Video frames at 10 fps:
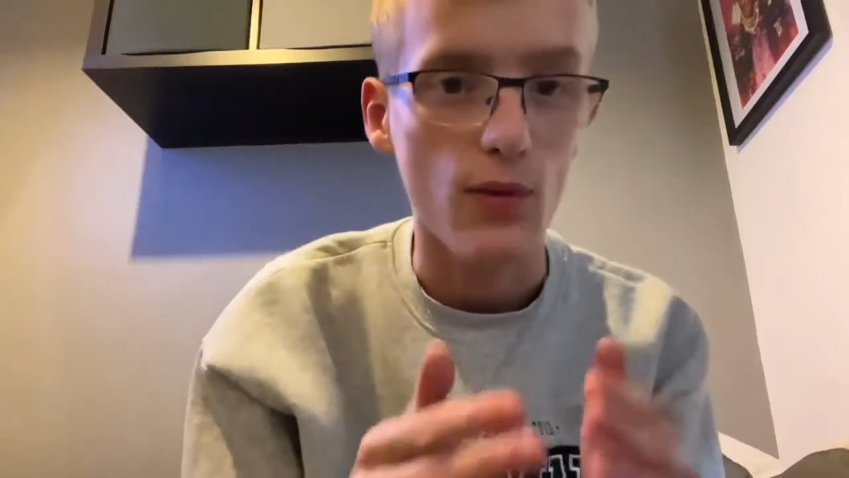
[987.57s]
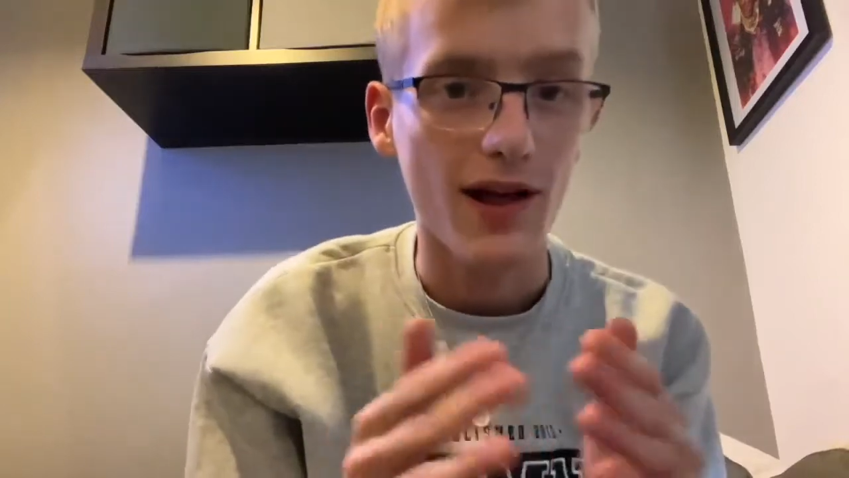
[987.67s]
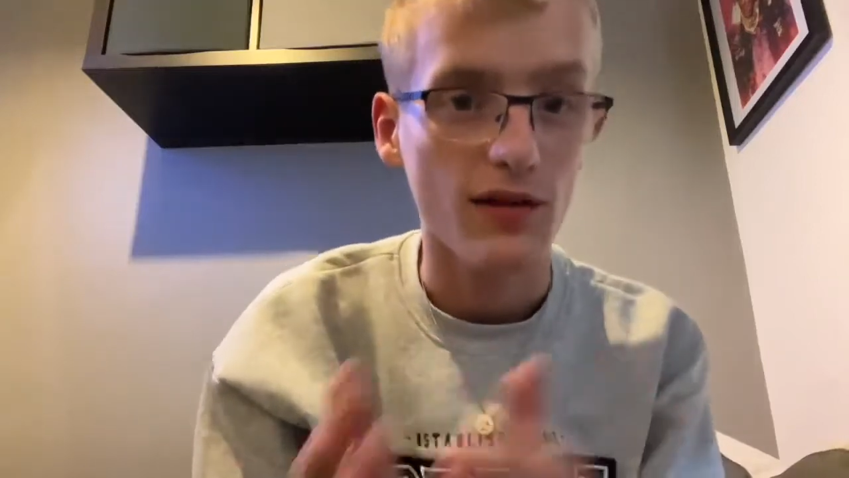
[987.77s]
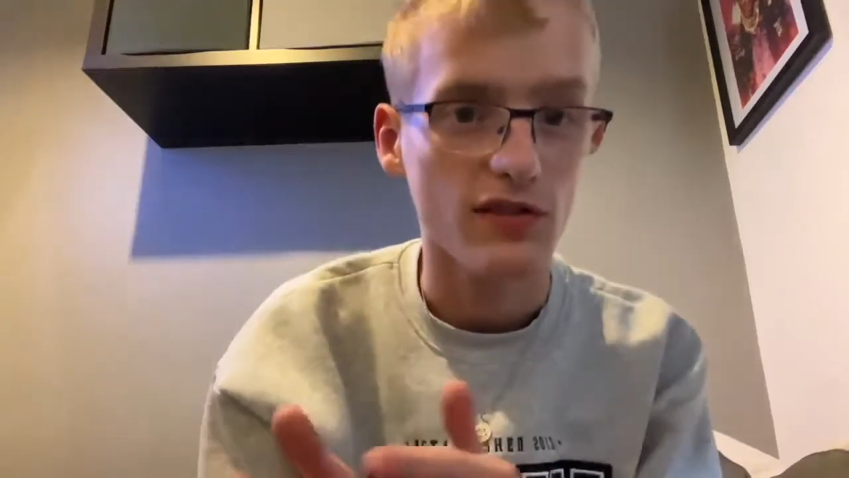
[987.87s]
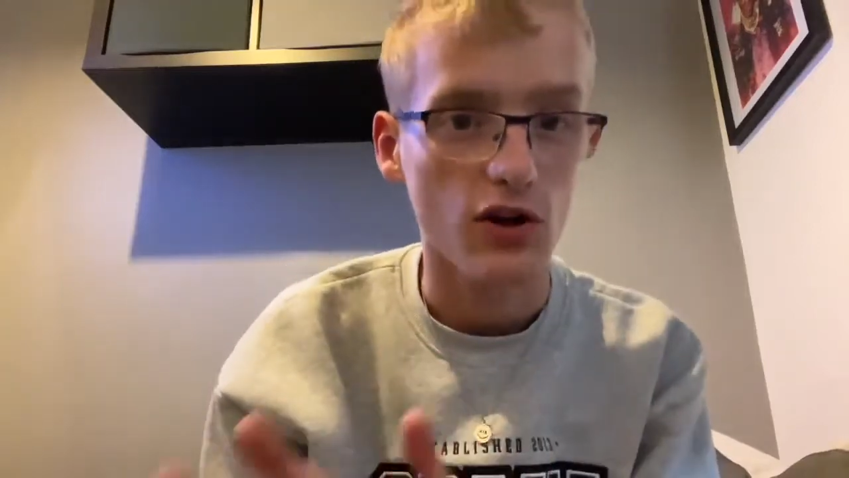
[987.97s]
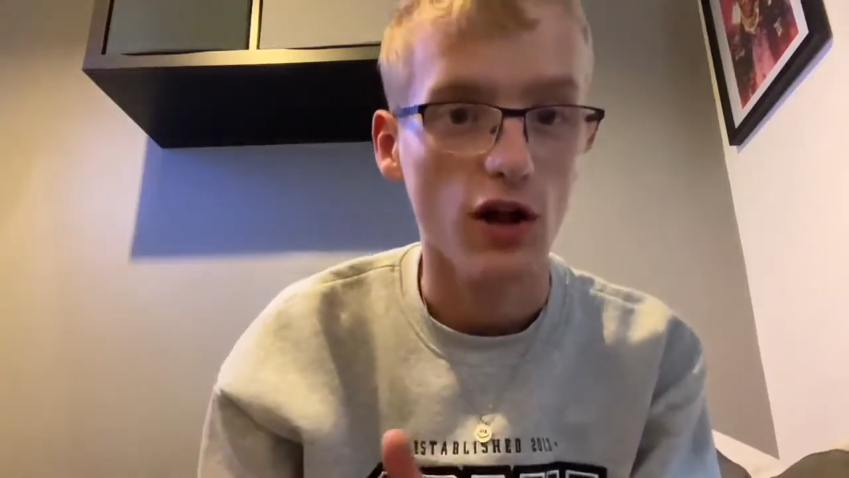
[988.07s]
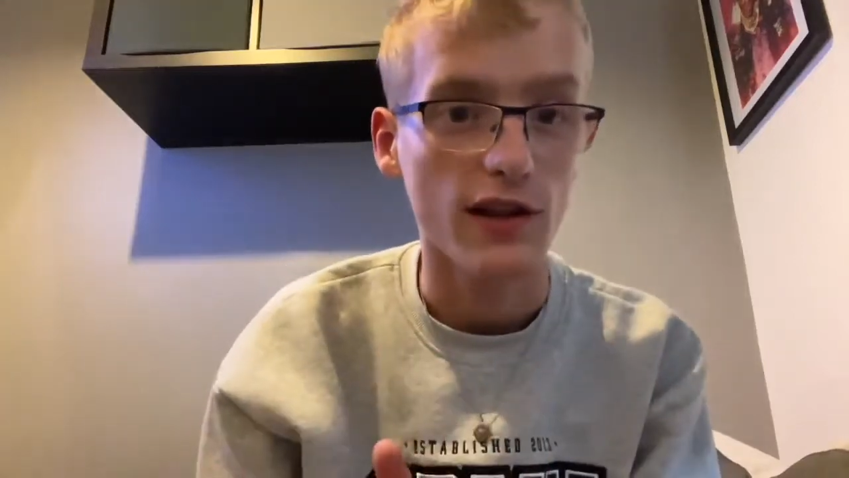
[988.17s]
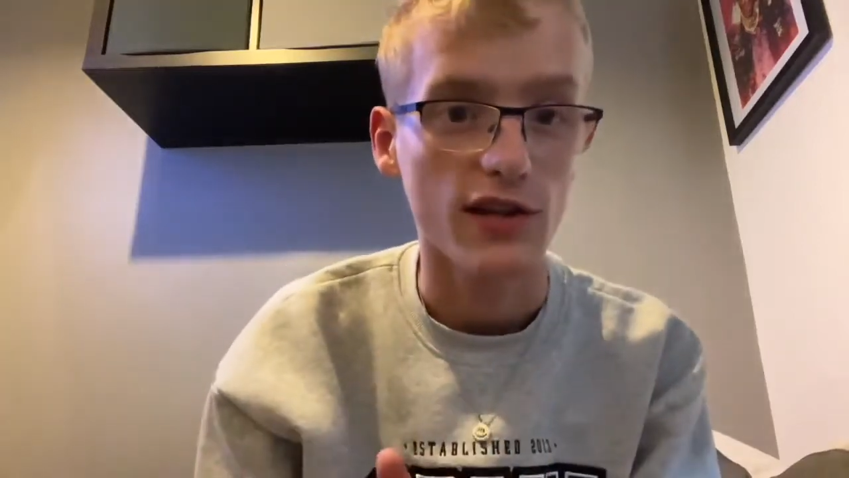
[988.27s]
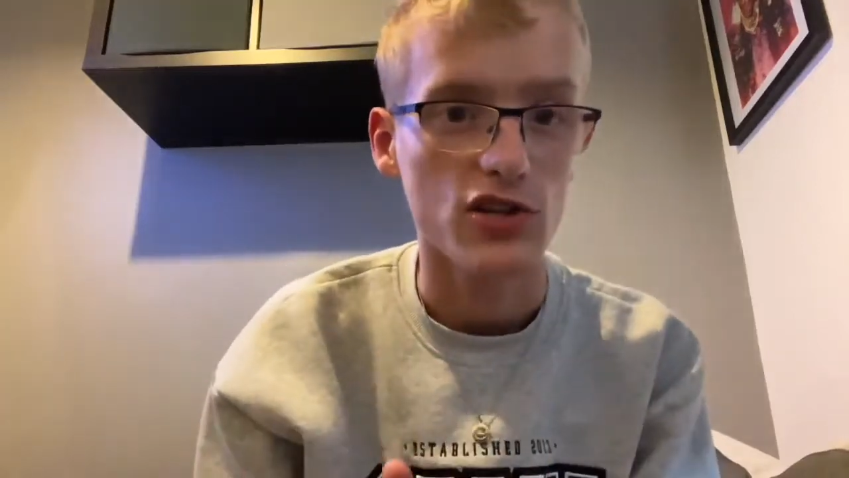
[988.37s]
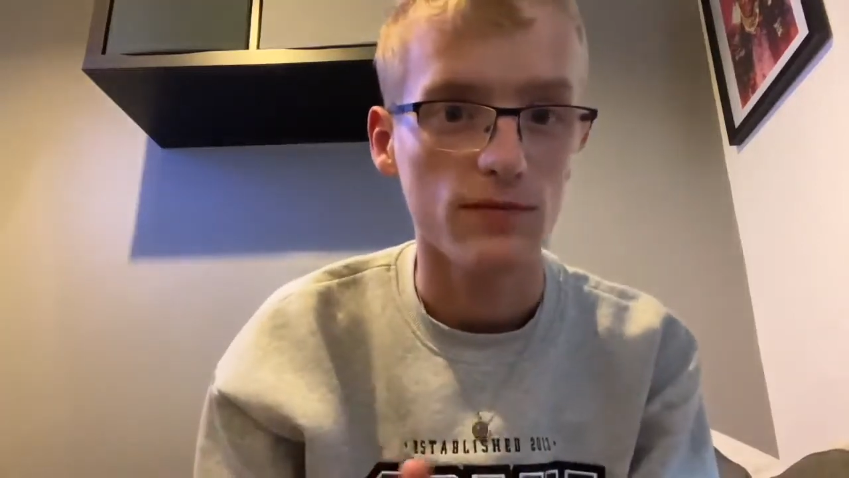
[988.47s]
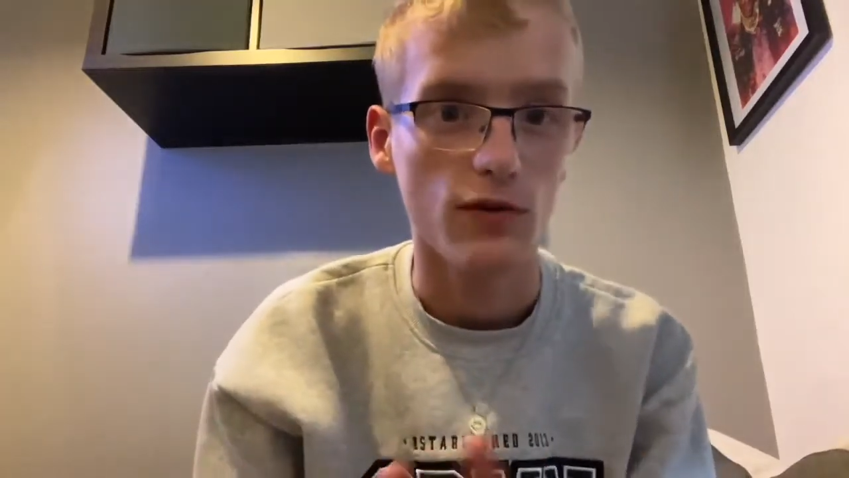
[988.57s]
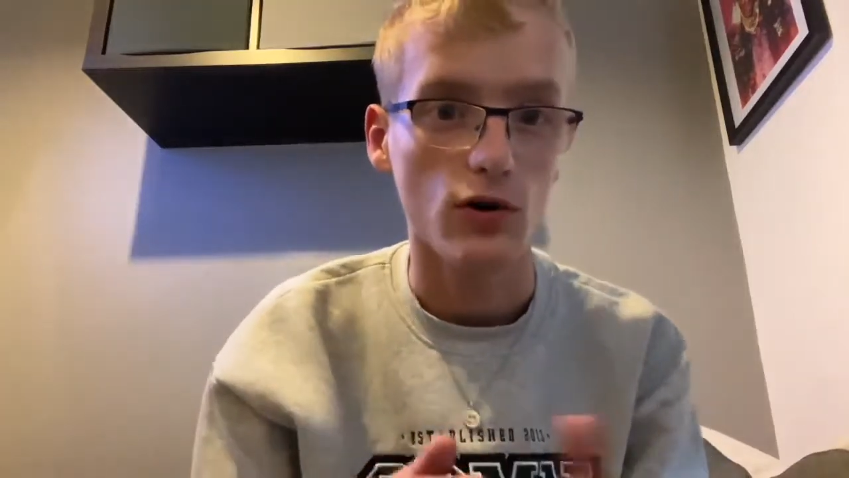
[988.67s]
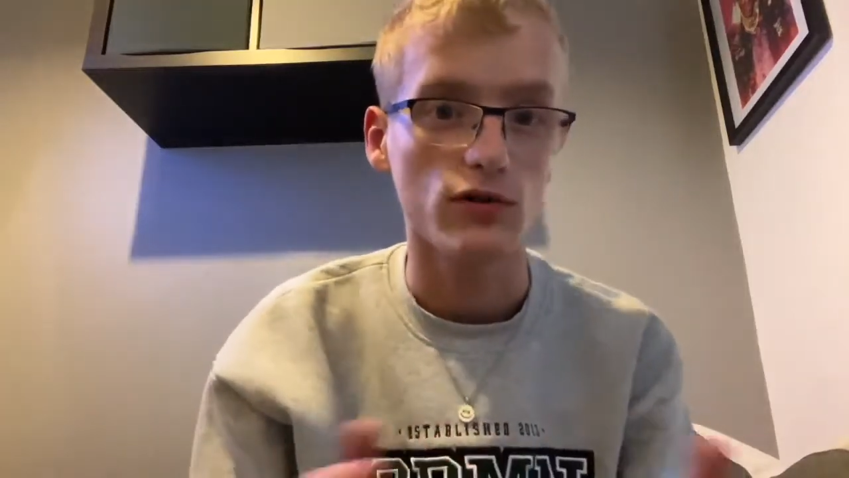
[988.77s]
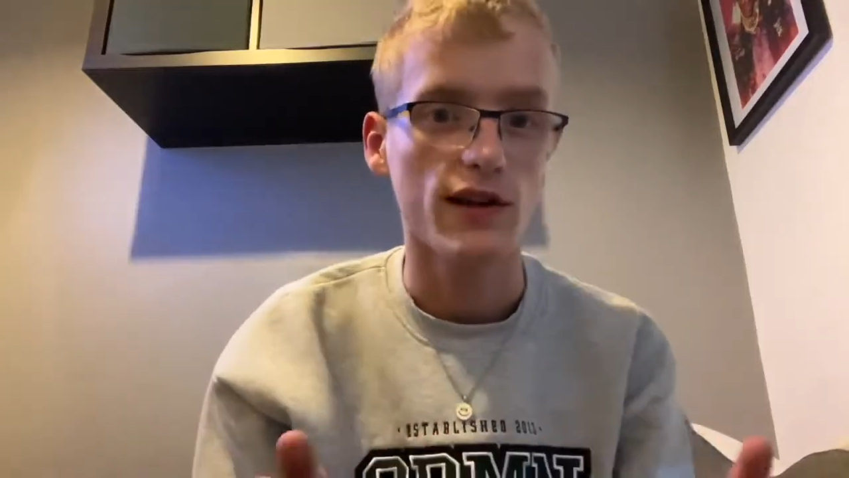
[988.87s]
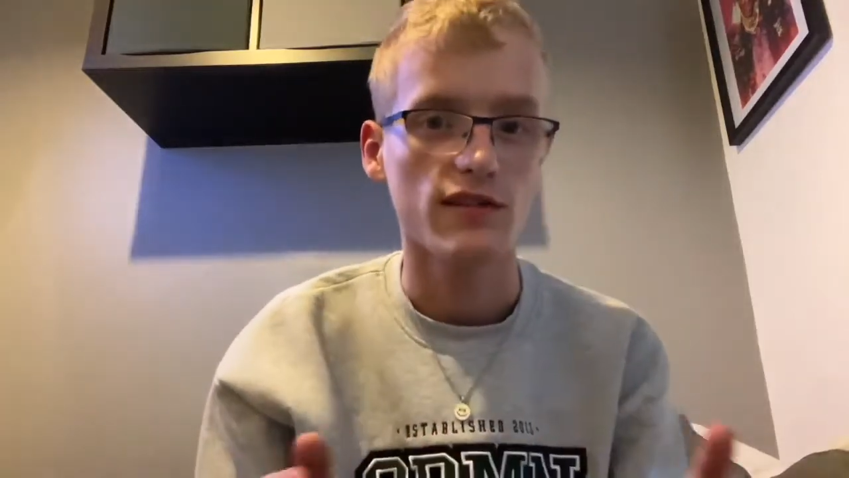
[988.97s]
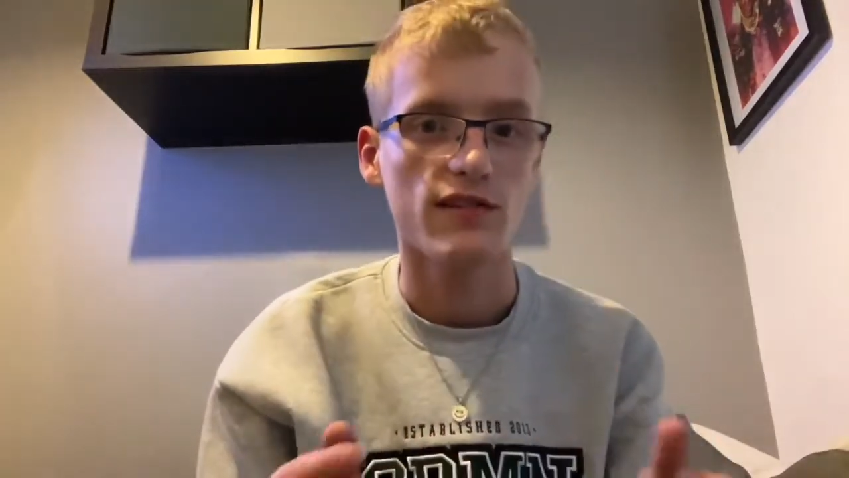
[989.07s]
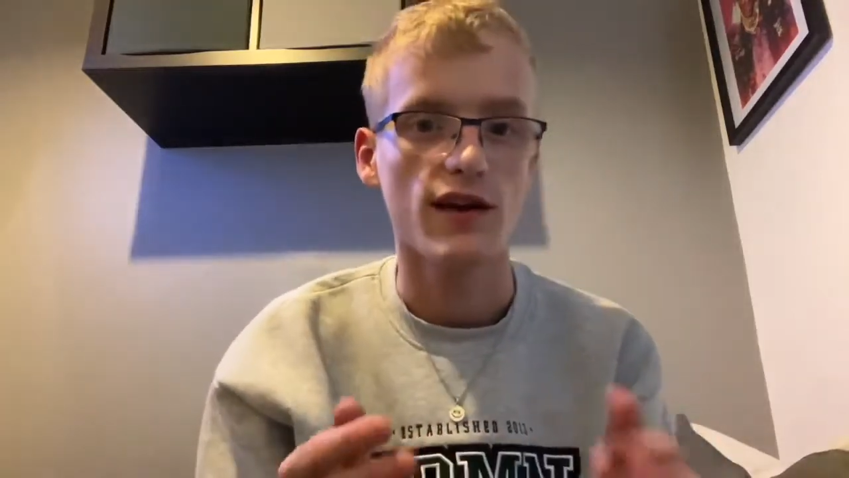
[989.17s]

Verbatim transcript: while I was at college all day today.